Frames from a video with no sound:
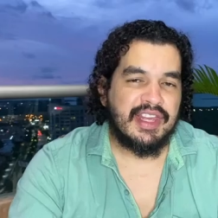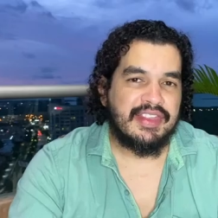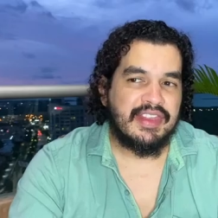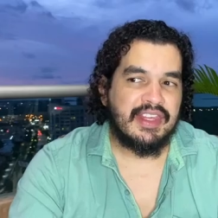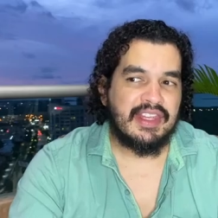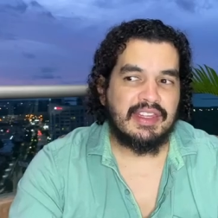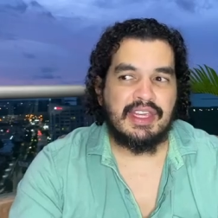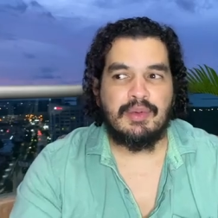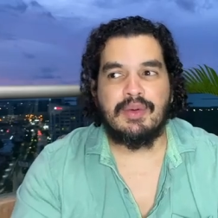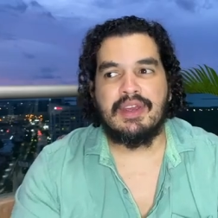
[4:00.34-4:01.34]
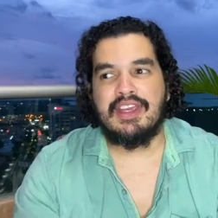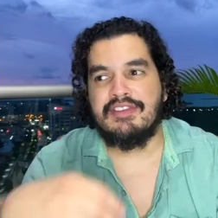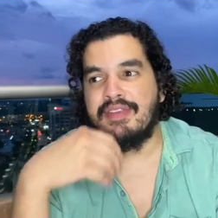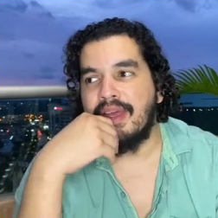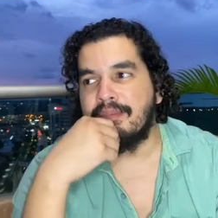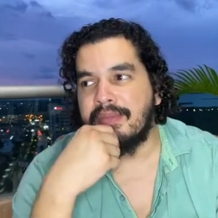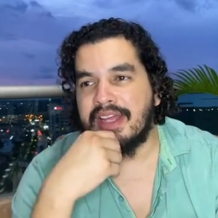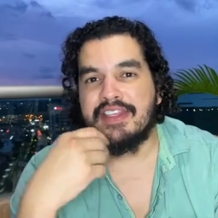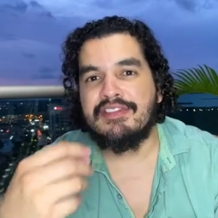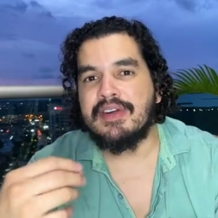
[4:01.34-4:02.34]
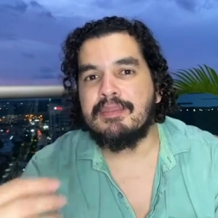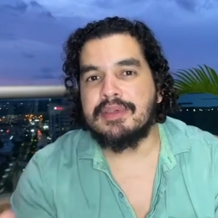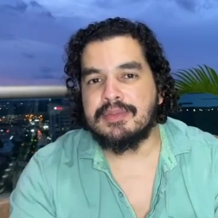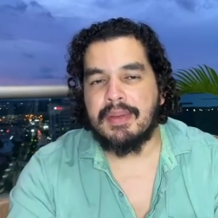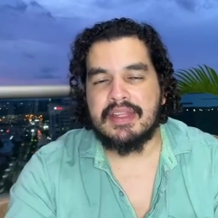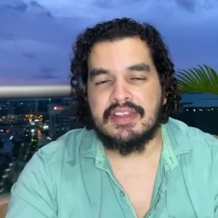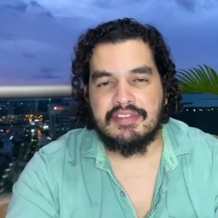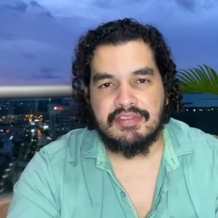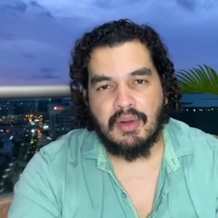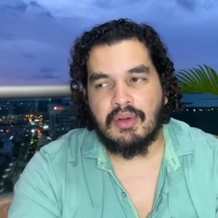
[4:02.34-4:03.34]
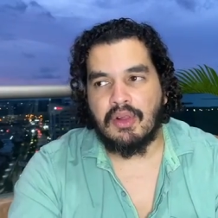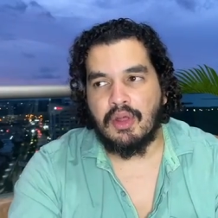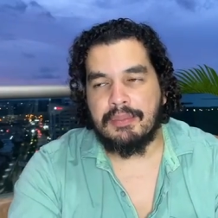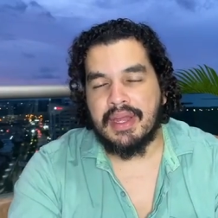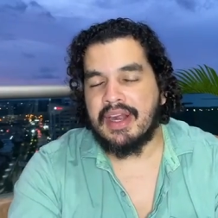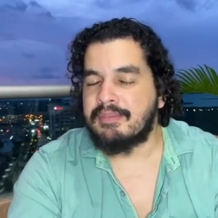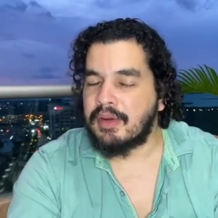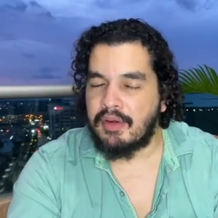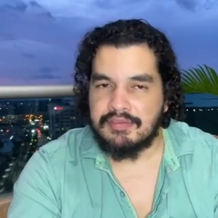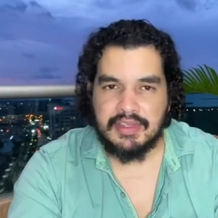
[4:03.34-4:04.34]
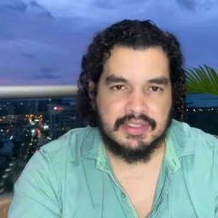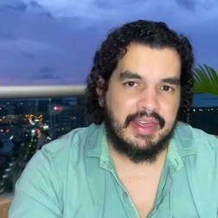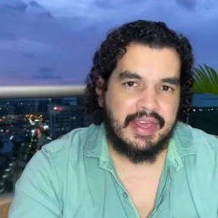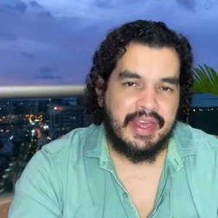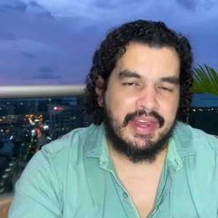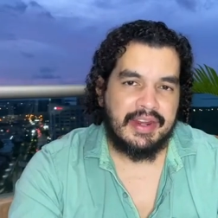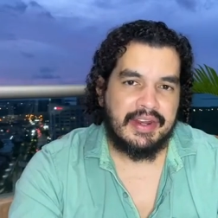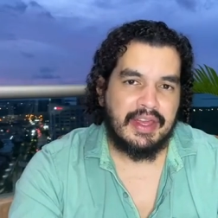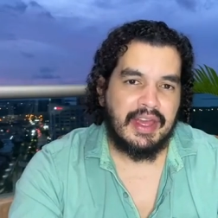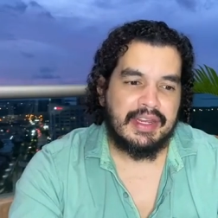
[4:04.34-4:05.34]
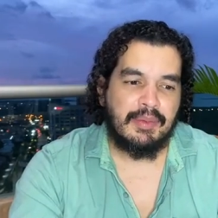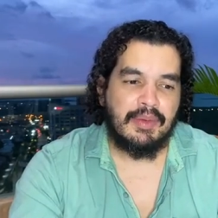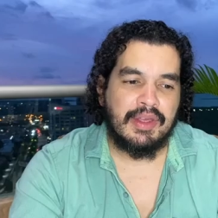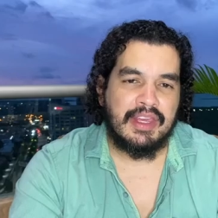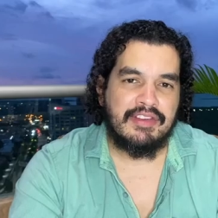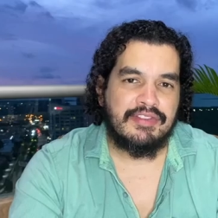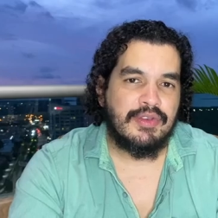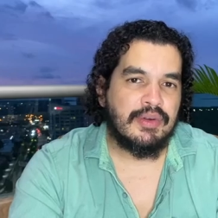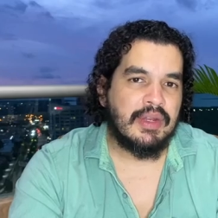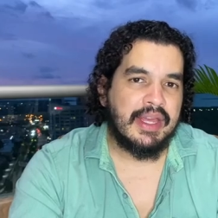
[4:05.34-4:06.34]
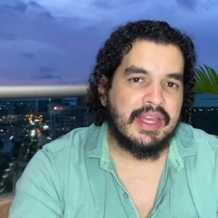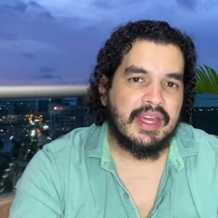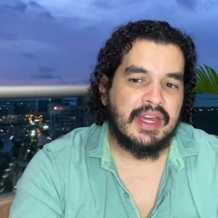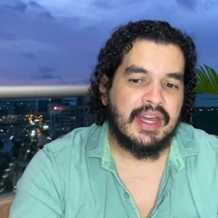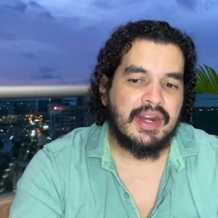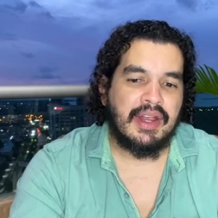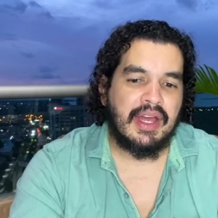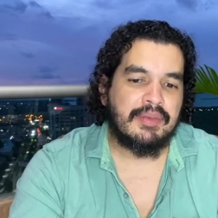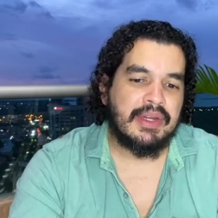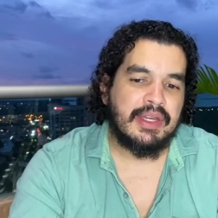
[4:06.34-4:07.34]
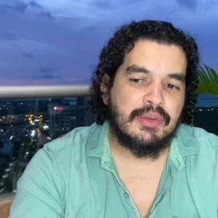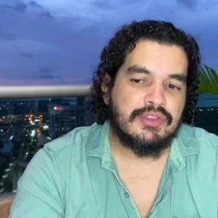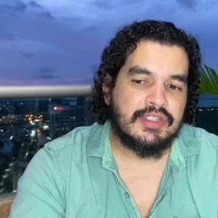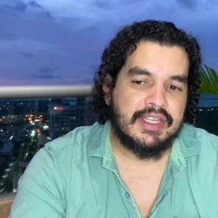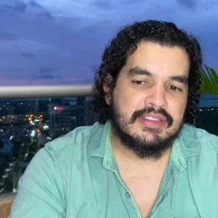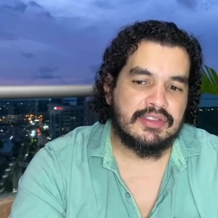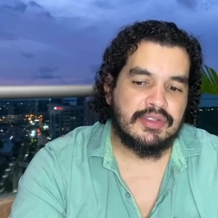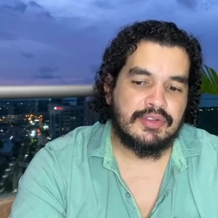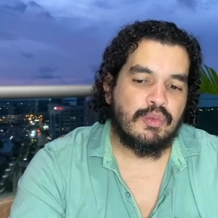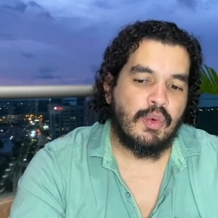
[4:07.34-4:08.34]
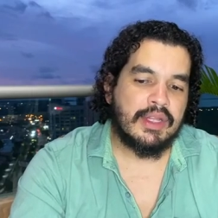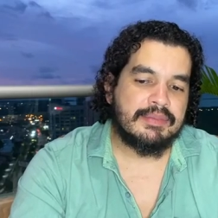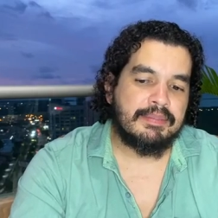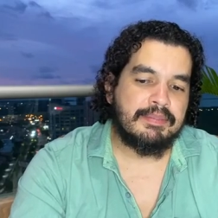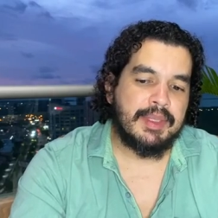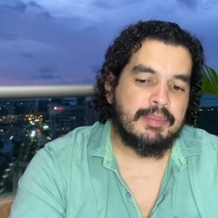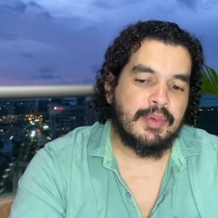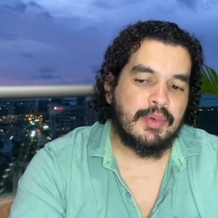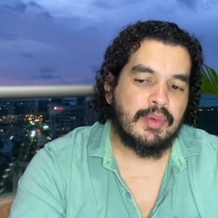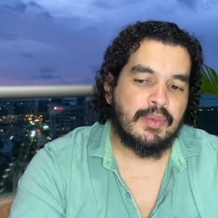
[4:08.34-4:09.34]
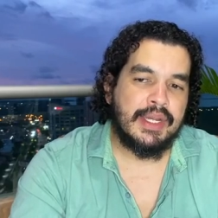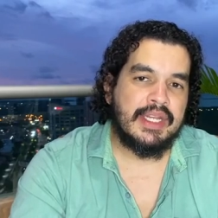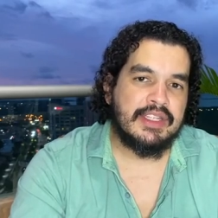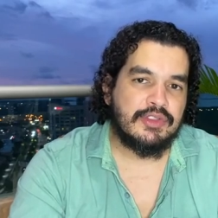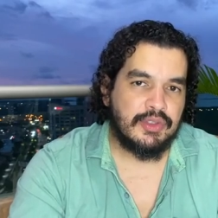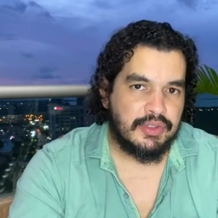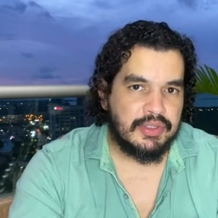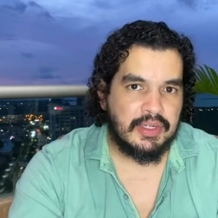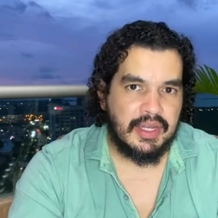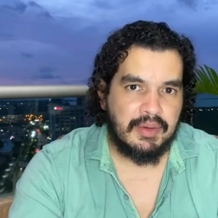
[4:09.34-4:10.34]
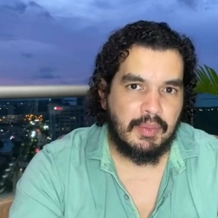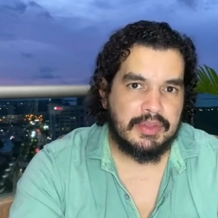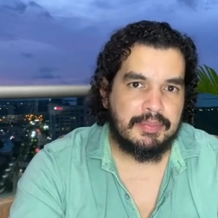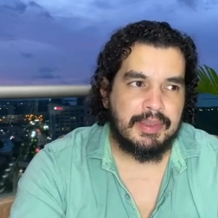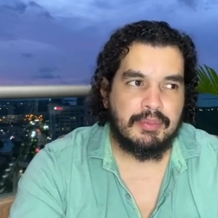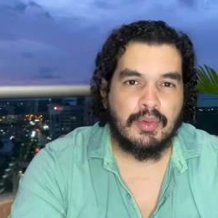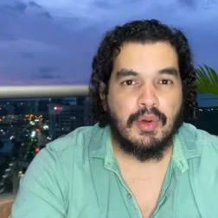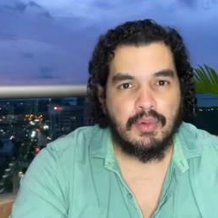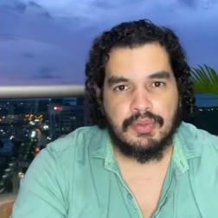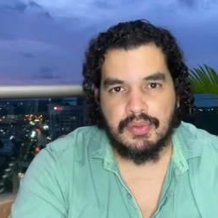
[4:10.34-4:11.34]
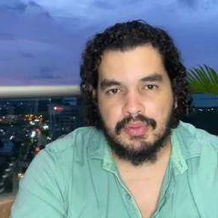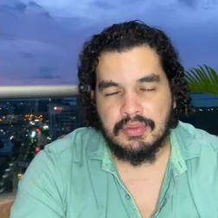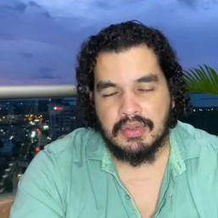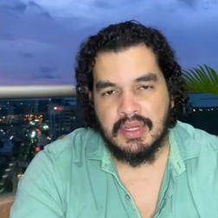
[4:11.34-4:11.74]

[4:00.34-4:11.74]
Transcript: i think it, it will give them a different perspective on colombian armed conflict and and it will give you like a, a, a really good sense of what people really endure and what people go through